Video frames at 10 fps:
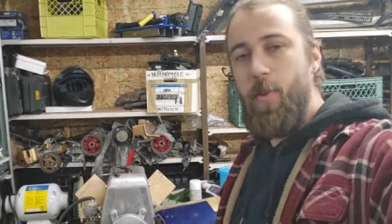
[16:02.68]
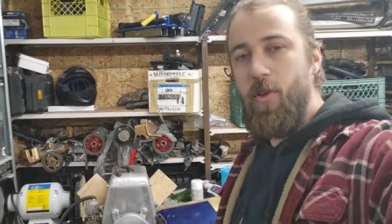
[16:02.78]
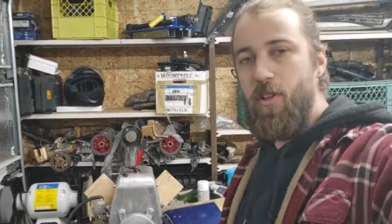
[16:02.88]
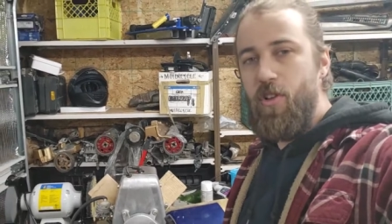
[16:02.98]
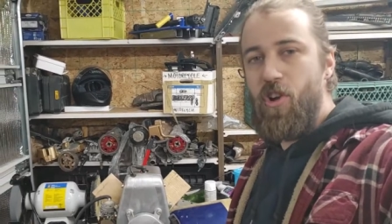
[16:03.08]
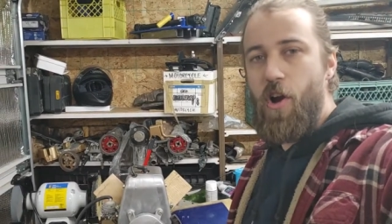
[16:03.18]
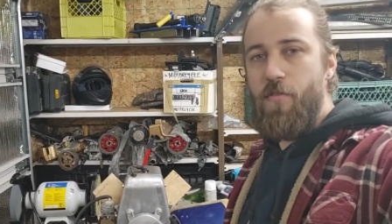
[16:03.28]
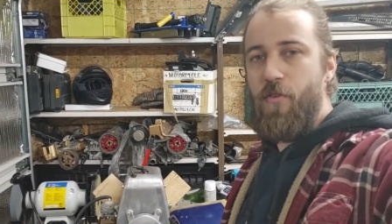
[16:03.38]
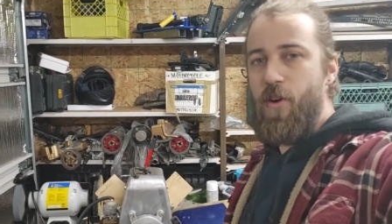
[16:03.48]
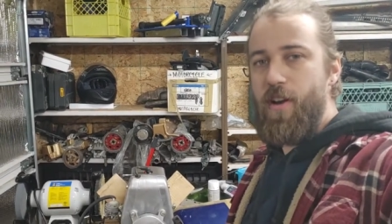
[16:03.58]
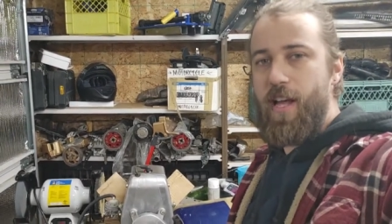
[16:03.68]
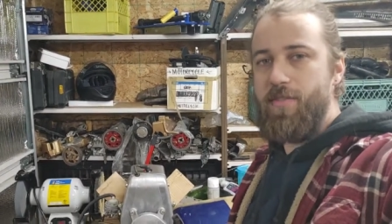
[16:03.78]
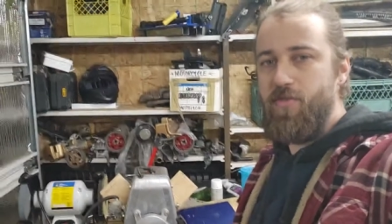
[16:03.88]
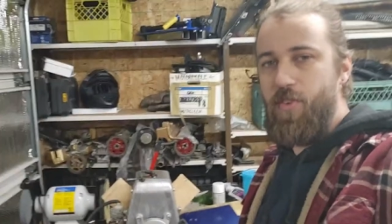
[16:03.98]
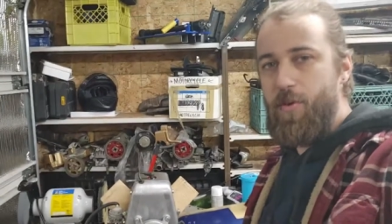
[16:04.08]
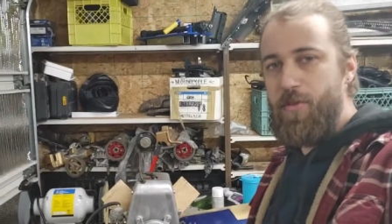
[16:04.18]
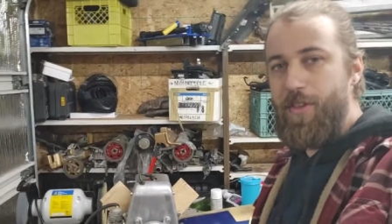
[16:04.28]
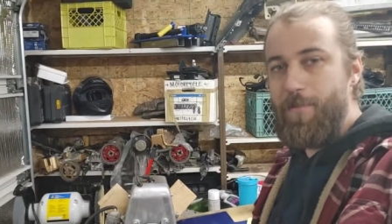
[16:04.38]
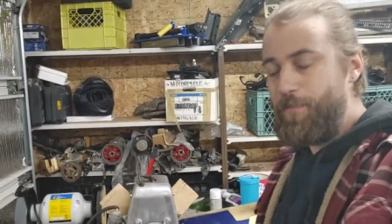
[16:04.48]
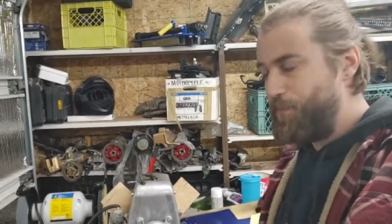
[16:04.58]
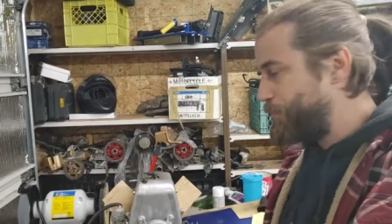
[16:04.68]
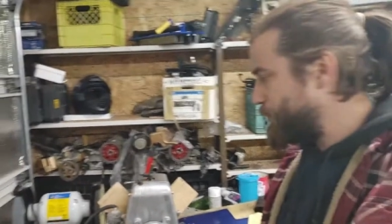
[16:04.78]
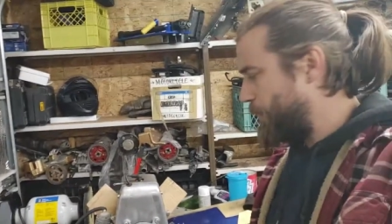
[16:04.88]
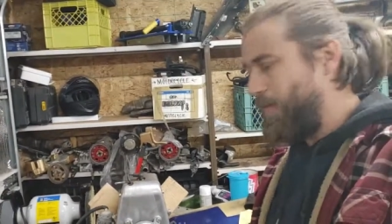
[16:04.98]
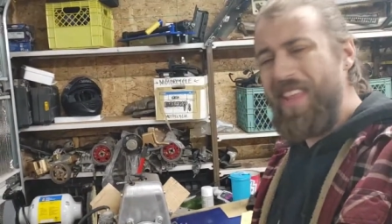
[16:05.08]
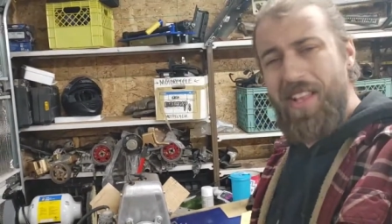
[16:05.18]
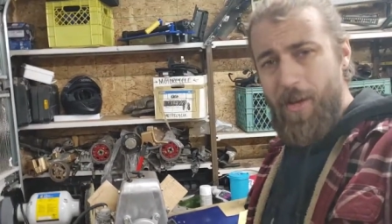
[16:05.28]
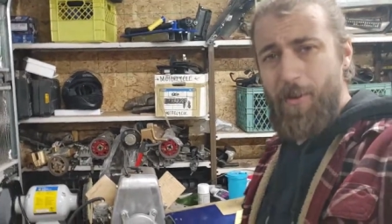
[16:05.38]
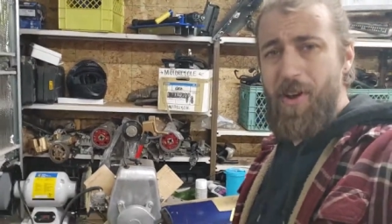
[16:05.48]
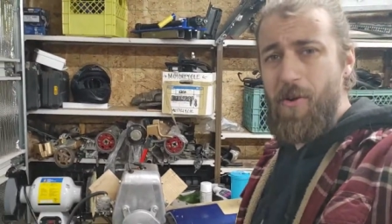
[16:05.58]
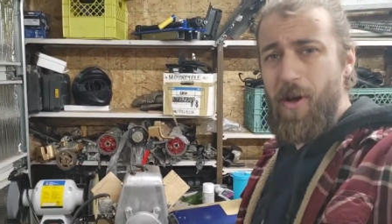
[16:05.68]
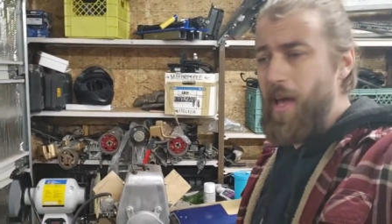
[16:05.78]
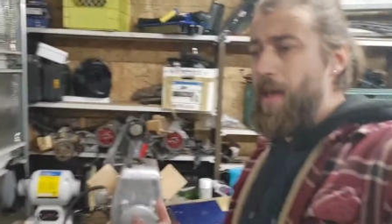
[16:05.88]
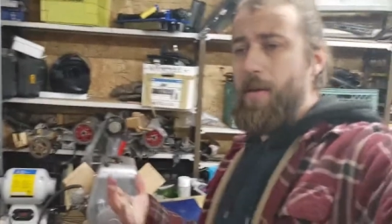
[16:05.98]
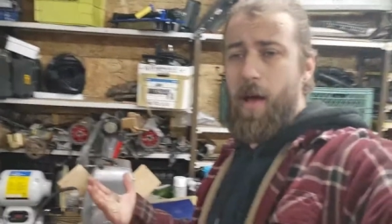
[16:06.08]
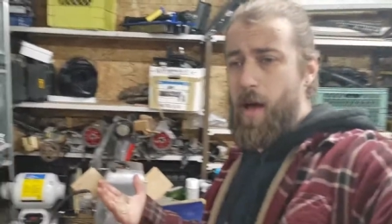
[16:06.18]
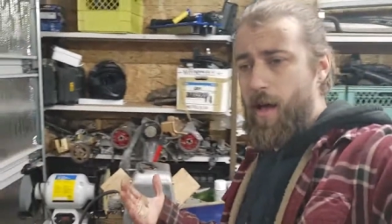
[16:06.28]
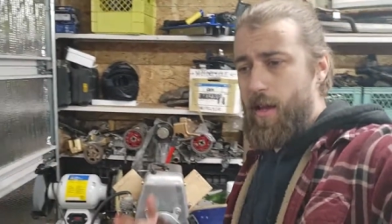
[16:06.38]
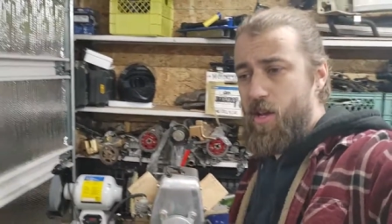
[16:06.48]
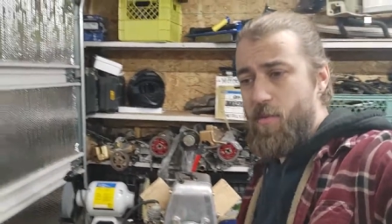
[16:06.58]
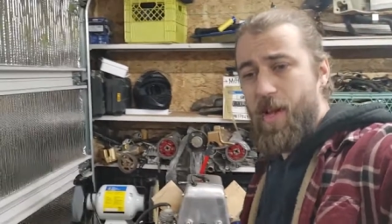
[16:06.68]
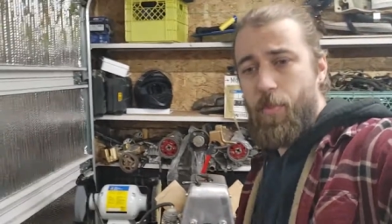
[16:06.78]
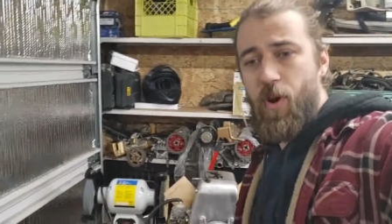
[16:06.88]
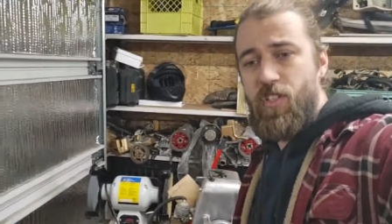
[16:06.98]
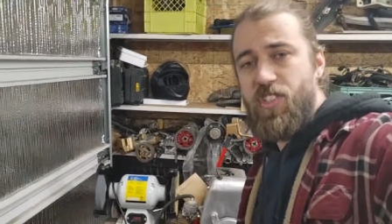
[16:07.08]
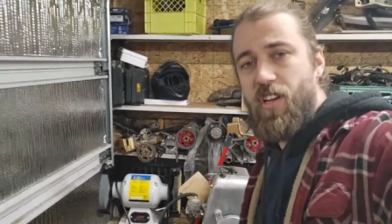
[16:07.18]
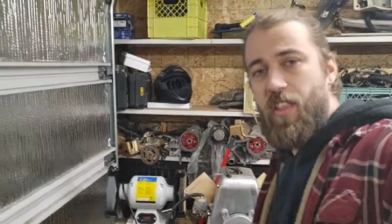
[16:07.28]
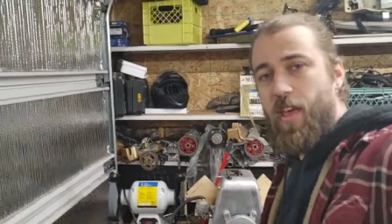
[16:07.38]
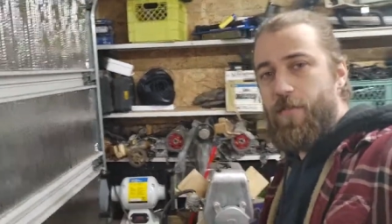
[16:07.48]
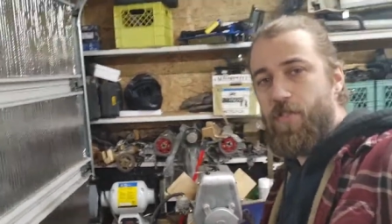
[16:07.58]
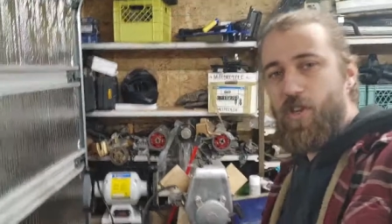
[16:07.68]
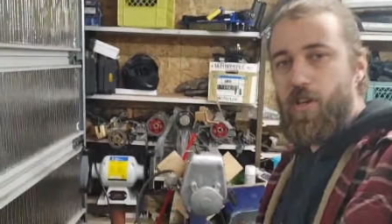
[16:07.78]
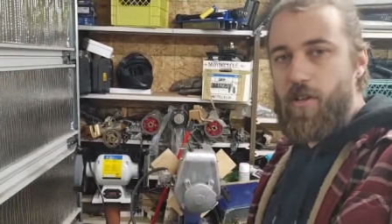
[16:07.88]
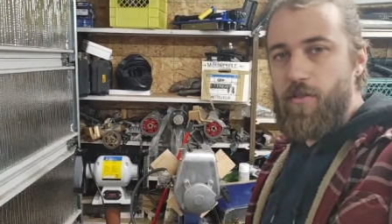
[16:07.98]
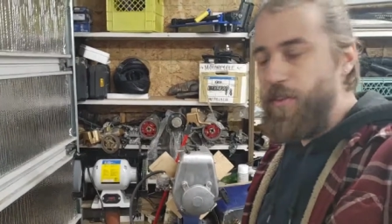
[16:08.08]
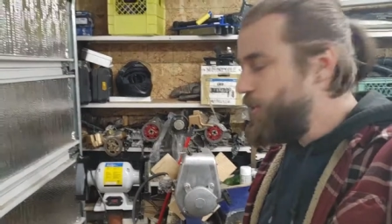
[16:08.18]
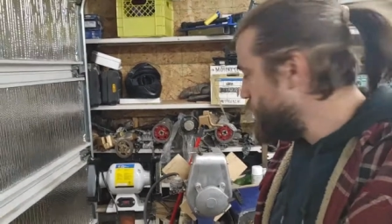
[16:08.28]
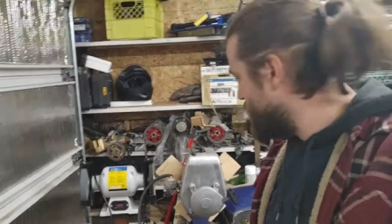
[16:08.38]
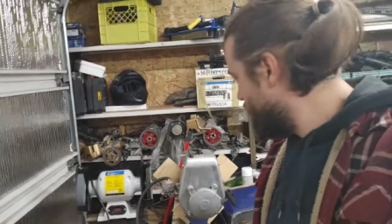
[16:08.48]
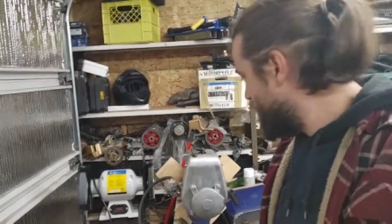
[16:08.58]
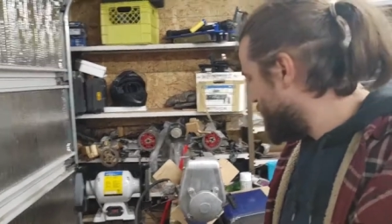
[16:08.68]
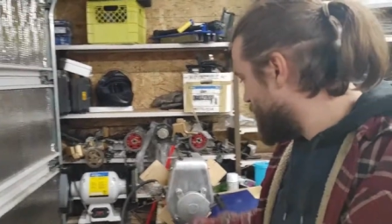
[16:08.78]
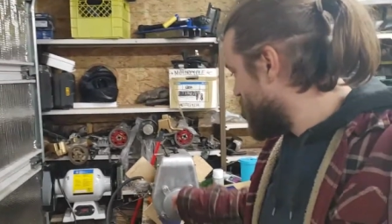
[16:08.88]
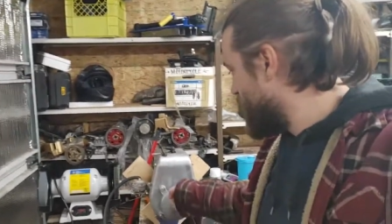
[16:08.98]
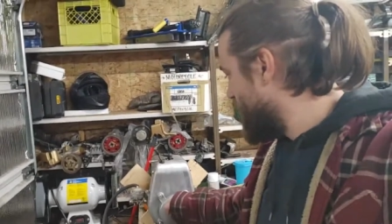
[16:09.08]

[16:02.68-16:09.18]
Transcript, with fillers: build a little cart for it, have some fun with it, let me know. I could make a project out of that for sure, a little video series.